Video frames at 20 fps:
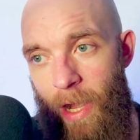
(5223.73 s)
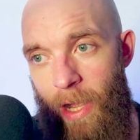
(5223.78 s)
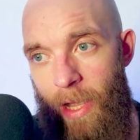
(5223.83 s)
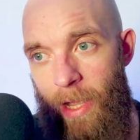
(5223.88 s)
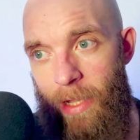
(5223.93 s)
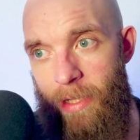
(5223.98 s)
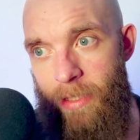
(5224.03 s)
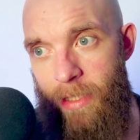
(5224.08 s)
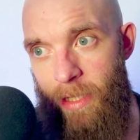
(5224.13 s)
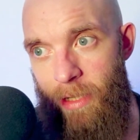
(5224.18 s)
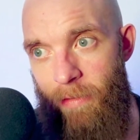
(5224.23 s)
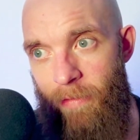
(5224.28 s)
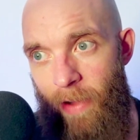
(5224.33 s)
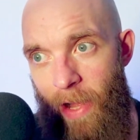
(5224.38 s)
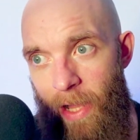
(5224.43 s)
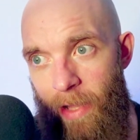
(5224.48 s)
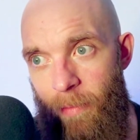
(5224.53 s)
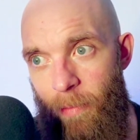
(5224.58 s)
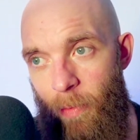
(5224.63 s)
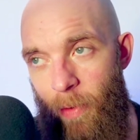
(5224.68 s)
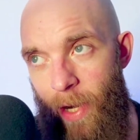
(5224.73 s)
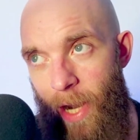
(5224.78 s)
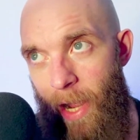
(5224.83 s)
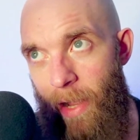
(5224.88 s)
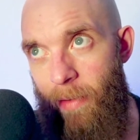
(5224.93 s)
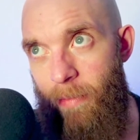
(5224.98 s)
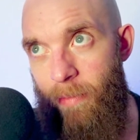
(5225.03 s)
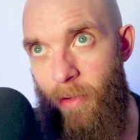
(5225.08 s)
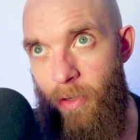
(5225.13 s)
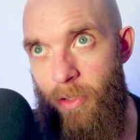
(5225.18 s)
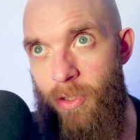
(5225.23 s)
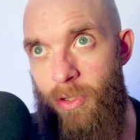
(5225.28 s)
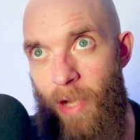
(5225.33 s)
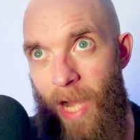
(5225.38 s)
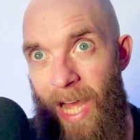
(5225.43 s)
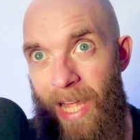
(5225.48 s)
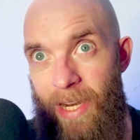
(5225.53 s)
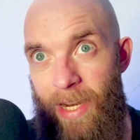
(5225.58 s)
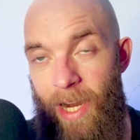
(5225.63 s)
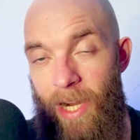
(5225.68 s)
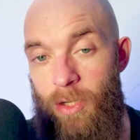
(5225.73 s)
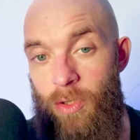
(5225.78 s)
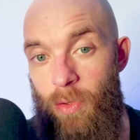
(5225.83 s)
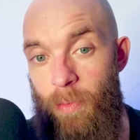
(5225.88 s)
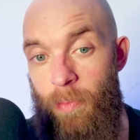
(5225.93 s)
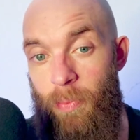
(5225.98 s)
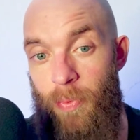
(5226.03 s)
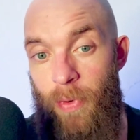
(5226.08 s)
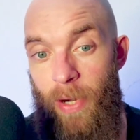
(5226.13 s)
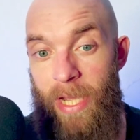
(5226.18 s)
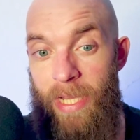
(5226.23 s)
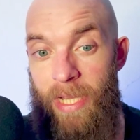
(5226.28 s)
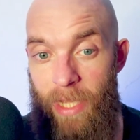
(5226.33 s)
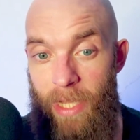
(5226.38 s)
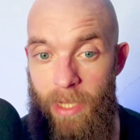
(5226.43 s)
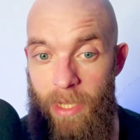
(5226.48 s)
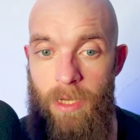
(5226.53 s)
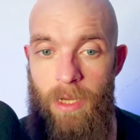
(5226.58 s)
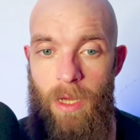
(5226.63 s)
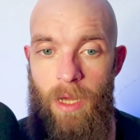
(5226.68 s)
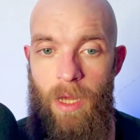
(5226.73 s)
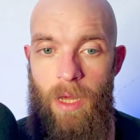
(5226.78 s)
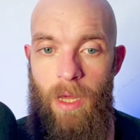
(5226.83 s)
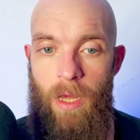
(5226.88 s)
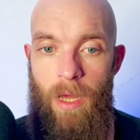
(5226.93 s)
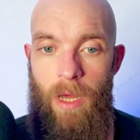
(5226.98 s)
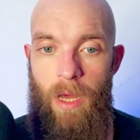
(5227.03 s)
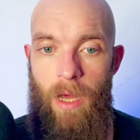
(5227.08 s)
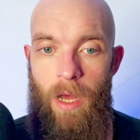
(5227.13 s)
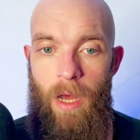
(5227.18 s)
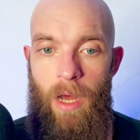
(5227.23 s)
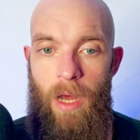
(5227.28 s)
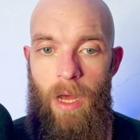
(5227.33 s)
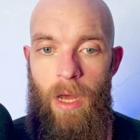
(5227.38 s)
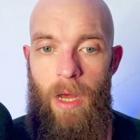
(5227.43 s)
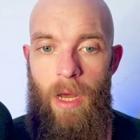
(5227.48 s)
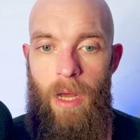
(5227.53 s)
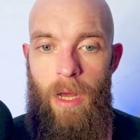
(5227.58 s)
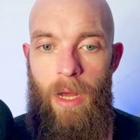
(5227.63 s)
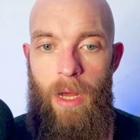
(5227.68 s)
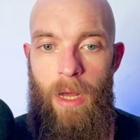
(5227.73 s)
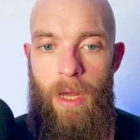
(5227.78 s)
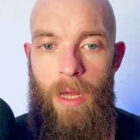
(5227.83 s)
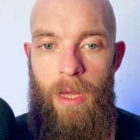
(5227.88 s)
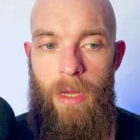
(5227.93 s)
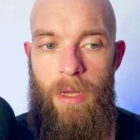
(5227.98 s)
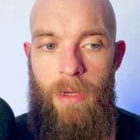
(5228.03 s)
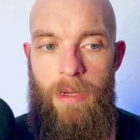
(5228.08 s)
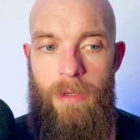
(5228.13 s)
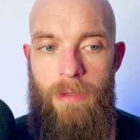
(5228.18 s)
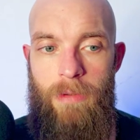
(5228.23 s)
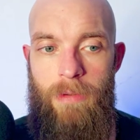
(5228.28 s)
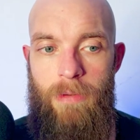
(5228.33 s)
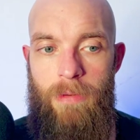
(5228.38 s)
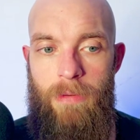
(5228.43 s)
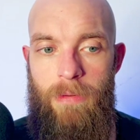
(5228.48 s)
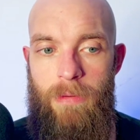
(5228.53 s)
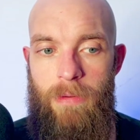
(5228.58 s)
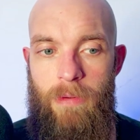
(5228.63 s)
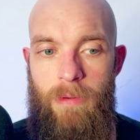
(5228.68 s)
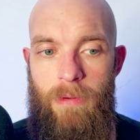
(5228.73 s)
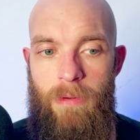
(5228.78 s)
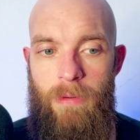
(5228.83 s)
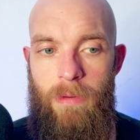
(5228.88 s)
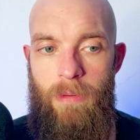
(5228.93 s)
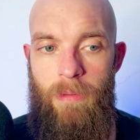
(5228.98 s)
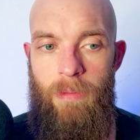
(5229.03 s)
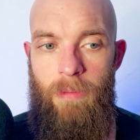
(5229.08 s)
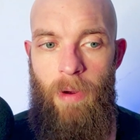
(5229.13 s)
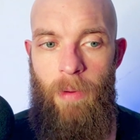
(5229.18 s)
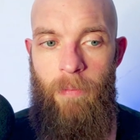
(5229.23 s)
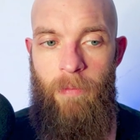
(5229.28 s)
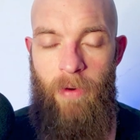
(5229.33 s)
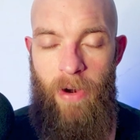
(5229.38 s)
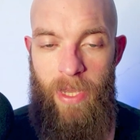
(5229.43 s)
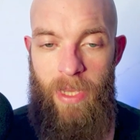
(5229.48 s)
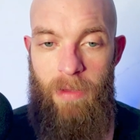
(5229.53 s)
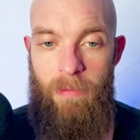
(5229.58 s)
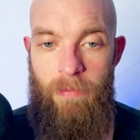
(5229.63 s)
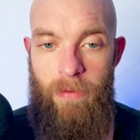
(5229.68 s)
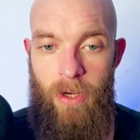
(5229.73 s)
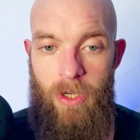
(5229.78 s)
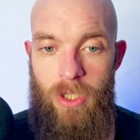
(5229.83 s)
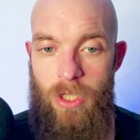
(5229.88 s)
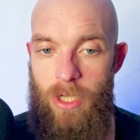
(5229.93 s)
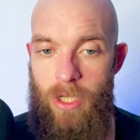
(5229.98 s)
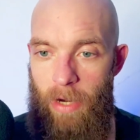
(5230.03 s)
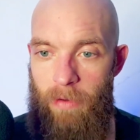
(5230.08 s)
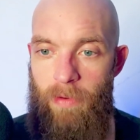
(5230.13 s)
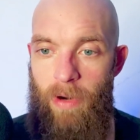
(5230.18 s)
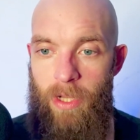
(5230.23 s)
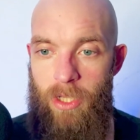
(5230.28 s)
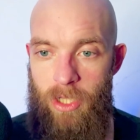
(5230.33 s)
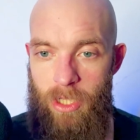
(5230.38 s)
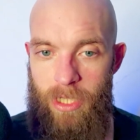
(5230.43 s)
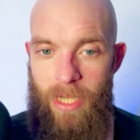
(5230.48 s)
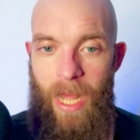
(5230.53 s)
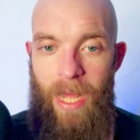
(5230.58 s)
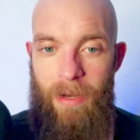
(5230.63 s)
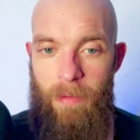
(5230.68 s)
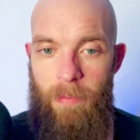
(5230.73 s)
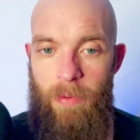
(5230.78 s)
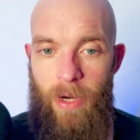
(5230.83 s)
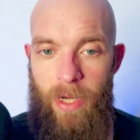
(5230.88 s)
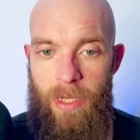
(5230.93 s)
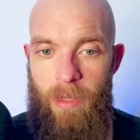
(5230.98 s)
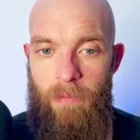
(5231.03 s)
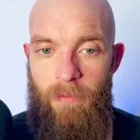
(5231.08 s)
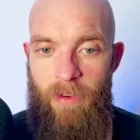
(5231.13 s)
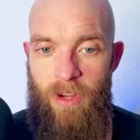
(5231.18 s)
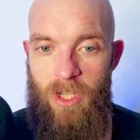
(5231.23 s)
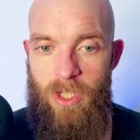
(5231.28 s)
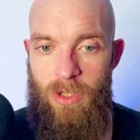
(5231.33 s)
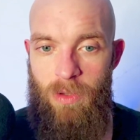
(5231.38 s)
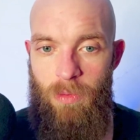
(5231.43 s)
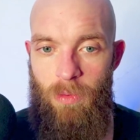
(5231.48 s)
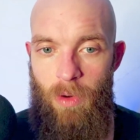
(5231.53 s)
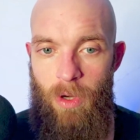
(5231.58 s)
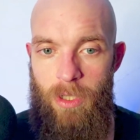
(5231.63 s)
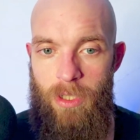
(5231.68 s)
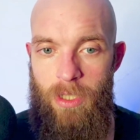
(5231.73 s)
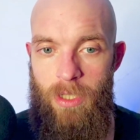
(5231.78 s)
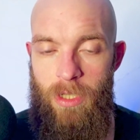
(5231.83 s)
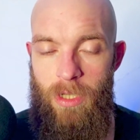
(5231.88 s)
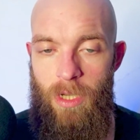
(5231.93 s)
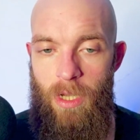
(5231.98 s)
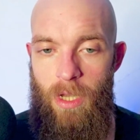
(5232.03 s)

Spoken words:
instead of when I'm going to add an actual breaking a breaking version, I'd rather just add a breaking version once.